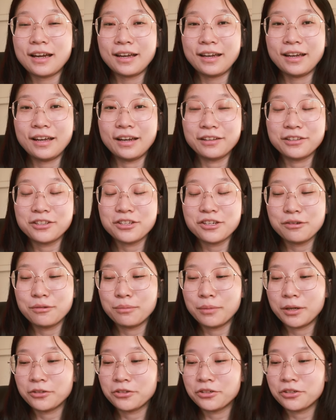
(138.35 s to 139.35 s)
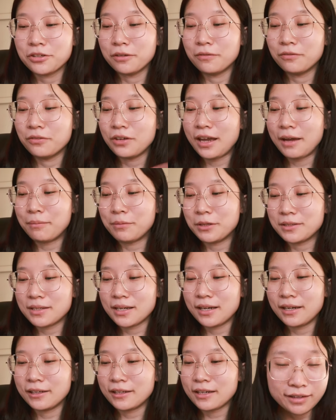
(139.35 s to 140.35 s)
I had too much of an
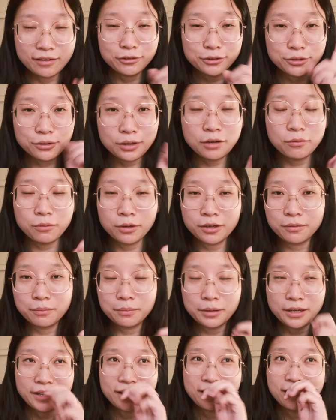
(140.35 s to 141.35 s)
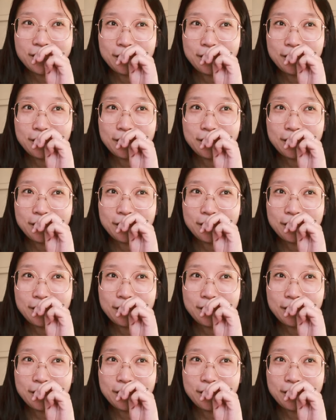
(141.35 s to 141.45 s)
appetite, and also I want to buy